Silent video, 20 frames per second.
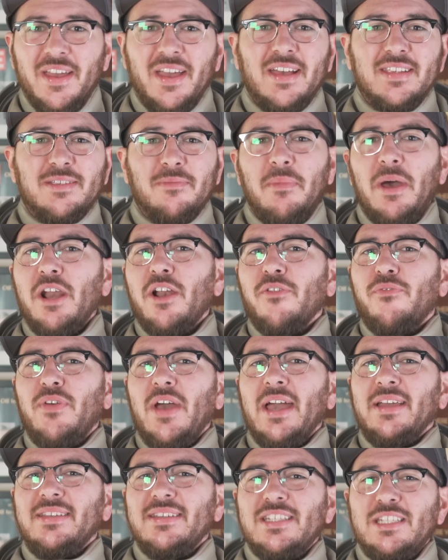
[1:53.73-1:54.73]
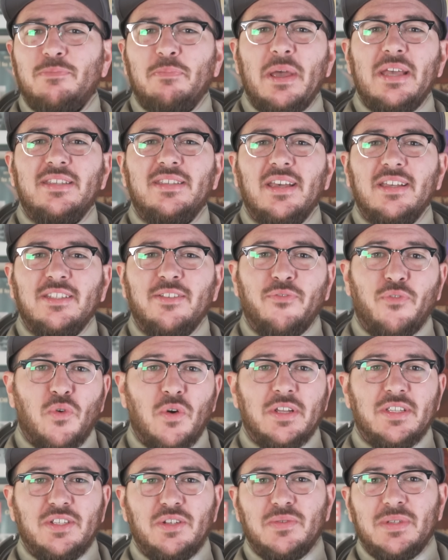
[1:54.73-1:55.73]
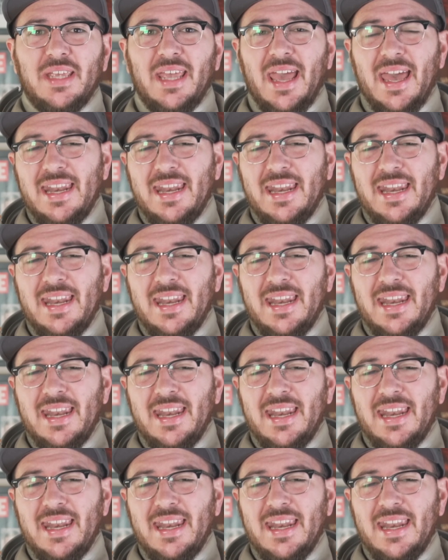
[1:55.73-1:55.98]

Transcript: As a matter of fact, SpaceX avoids using